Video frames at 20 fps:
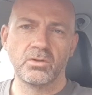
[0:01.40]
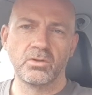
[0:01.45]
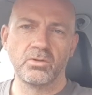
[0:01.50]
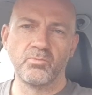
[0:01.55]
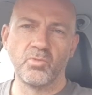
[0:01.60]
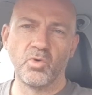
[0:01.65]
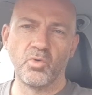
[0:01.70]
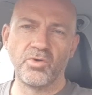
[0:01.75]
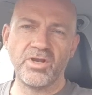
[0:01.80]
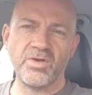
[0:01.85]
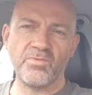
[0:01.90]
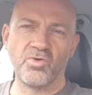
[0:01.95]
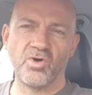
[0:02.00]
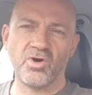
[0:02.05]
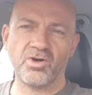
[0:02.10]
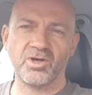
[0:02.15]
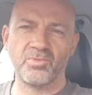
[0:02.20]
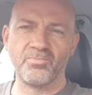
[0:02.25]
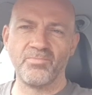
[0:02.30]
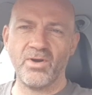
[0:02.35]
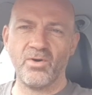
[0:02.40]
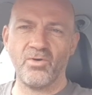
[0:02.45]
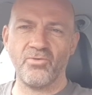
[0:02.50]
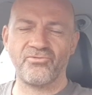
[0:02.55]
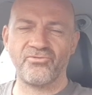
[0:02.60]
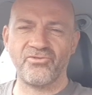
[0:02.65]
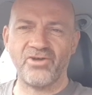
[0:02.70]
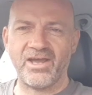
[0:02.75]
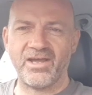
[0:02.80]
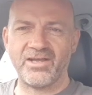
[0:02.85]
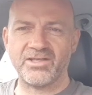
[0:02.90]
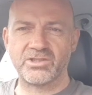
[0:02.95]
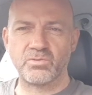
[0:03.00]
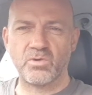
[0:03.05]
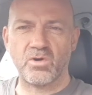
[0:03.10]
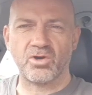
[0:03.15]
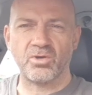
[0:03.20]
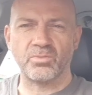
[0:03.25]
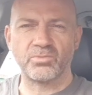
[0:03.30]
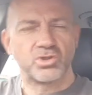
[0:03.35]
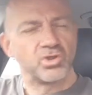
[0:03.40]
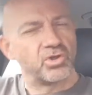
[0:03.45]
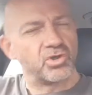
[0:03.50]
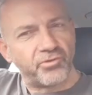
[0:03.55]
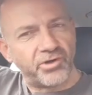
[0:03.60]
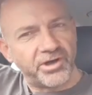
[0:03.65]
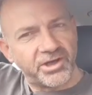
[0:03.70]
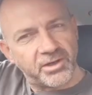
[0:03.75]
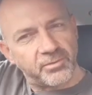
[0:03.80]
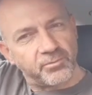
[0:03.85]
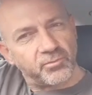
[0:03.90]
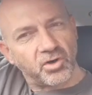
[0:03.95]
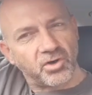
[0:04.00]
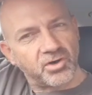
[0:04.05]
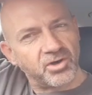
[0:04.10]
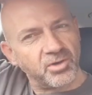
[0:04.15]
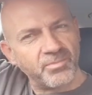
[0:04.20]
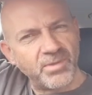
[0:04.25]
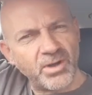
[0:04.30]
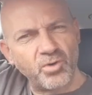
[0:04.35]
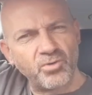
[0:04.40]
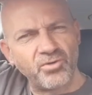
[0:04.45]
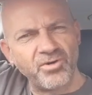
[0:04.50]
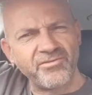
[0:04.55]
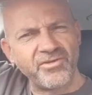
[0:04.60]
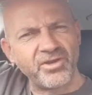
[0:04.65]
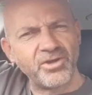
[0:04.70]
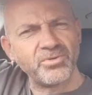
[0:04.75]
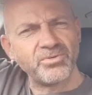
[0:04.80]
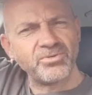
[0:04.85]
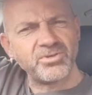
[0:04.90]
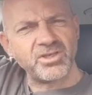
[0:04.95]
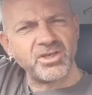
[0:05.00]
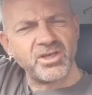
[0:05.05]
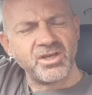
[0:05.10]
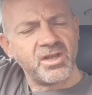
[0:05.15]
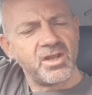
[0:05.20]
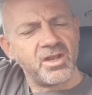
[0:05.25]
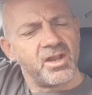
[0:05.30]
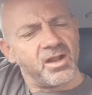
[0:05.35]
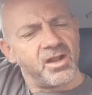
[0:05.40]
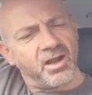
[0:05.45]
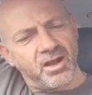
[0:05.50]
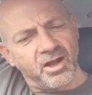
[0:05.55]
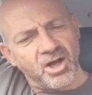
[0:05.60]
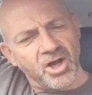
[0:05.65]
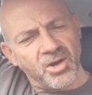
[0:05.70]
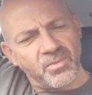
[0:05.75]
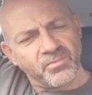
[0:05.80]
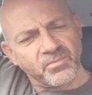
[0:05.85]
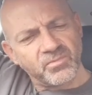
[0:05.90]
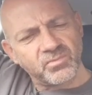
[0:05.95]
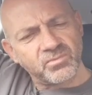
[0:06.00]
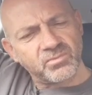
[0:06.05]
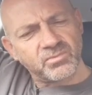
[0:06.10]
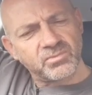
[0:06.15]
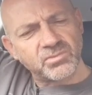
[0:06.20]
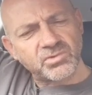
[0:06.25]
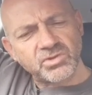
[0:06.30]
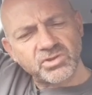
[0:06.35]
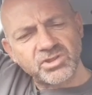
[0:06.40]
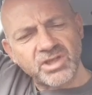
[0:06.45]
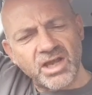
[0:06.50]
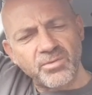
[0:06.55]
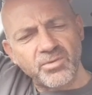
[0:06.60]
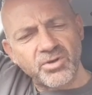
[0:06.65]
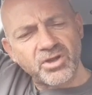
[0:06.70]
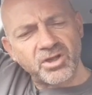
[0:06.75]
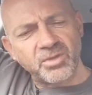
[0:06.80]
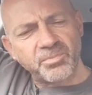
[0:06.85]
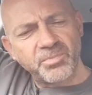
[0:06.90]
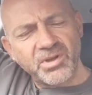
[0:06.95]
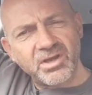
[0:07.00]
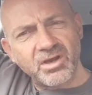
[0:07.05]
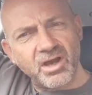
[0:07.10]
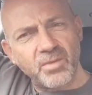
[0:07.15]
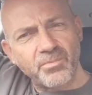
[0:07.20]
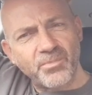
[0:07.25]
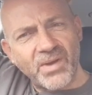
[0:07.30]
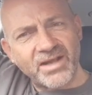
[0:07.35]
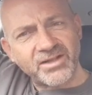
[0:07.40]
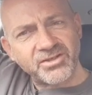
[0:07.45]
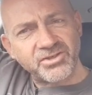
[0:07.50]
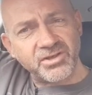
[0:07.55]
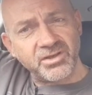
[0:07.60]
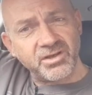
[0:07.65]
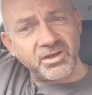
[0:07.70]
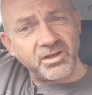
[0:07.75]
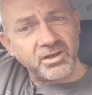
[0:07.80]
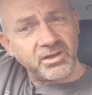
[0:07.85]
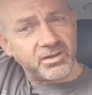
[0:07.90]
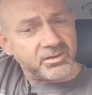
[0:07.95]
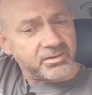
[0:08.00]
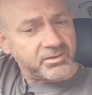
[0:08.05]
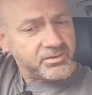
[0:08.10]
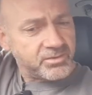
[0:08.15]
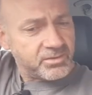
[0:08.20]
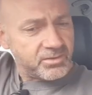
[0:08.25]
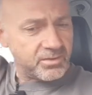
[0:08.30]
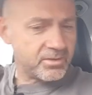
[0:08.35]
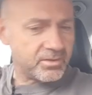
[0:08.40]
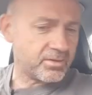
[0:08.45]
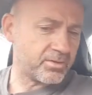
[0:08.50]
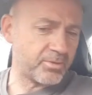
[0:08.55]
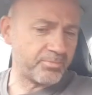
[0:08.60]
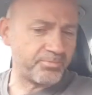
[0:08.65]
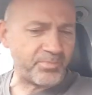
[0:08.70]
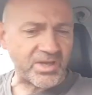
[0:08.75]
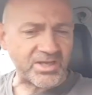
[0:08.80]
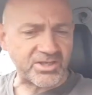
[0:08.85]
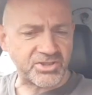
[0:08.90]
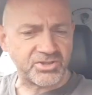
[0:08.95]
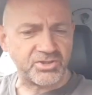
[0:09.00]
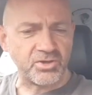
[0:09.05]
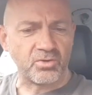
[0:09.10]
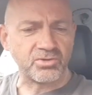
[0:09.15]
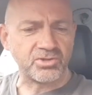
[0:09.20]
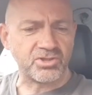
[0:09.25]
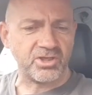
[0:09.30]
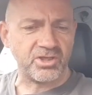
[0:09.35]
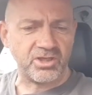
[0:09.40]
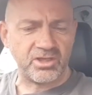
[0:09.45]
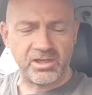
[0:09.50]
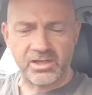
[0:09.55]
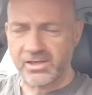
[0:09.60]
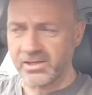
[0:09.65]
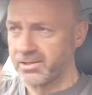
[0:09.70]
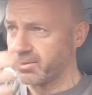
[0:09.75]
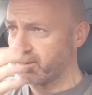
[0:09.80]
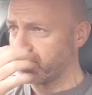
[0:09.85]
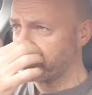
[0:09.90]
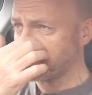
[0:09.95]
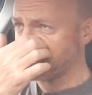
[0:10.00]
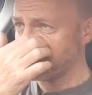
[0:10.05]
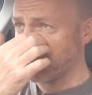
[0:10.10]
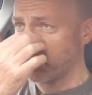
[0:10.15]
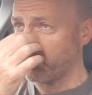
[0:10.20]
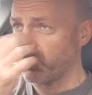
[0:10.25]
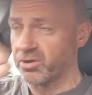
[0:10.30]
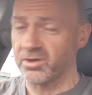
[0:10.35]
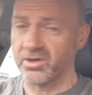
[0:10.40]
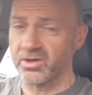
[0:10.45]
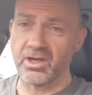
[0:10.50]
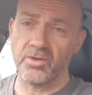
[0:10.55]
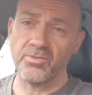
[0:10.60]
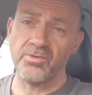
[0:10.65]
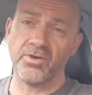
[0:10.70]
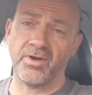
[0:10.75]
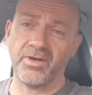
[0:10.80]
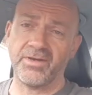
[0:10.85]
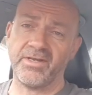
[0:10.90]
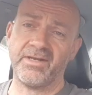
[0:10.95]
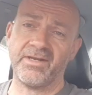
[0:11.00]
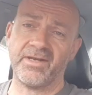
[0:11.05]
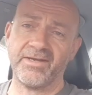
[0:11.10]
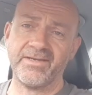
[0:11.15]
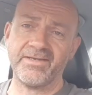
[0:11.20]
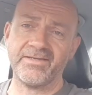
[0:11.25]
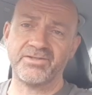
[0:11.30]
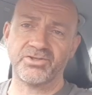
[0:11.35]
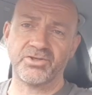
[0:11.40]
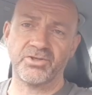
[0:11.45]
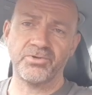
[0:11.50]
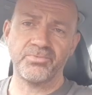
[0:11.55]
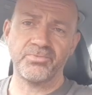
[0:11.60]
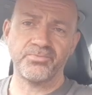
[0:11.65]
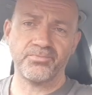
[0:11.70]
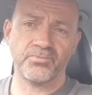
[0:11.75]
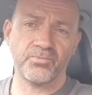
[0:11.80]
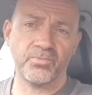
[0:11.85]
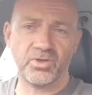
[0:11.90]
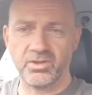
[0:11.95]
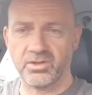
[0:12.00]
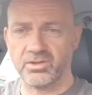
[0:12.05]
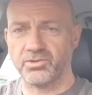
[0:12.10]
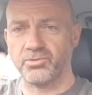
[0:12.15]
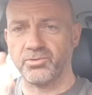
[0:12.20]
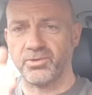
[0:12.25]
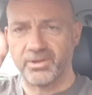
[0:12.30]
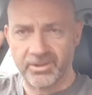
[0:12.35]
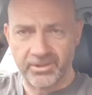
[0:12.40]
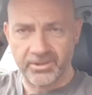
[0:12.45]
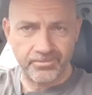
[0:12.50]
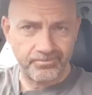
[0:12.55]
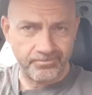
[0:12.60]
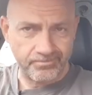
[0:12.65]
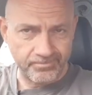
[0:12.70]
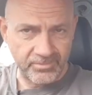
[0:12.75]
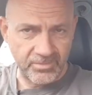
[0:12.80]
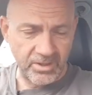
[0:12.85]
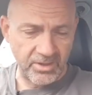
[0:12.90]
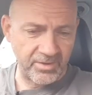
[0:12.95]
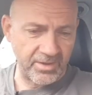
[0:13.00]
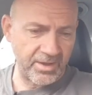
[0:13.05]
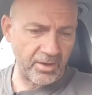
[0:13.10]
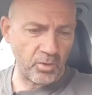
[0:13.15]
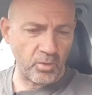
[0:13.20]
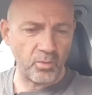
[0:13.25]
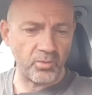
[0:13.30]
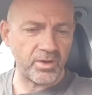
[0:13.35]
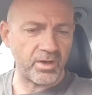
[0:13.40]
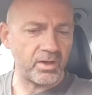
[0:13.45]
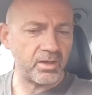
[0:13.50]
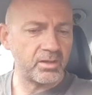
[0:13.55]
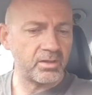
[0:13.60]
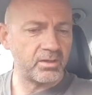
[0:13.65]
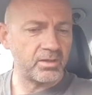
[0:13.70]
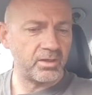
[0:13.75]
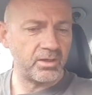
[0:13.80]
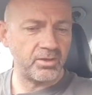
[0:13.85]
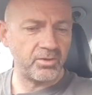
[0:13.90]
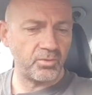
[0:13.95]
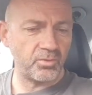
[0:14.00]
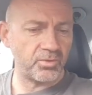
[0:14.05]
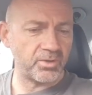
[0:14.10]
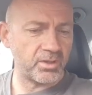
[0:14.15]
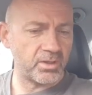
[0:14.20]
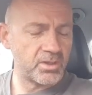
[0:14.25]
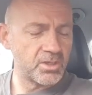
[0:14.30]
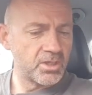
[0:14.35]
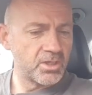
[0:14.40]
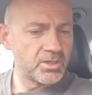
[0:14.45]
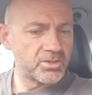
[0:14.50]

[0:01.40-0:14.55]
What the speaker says: Good morning, rock and metal fans. Welcome to Iridium Rock and Metal Reviews. Today we're going to be going back to the best songs of the year. So we're going to go 1982. We're going to do it in order.